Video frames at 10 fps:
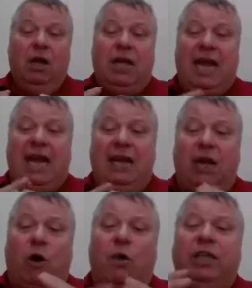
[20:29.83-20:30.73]

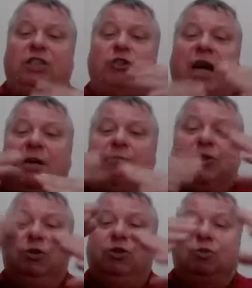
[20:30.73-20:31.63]
they're always trying to
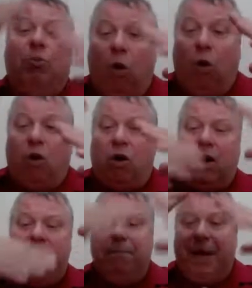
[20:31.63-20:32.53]
produce more
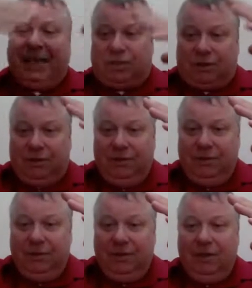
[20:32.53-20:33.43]
and better,
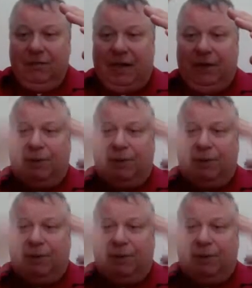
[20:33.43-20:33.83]
right?